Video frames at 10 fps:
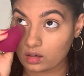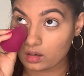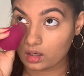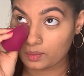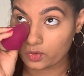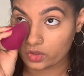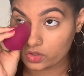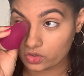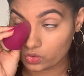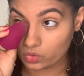I'm going
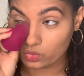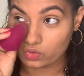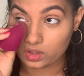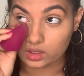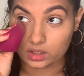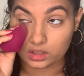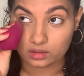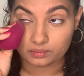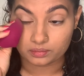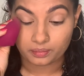to do
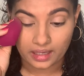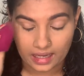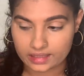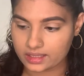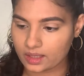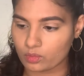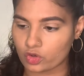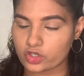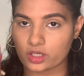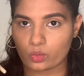a patting
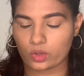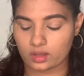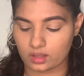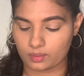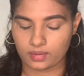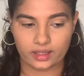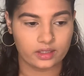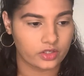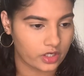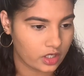motion with the
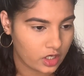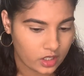blender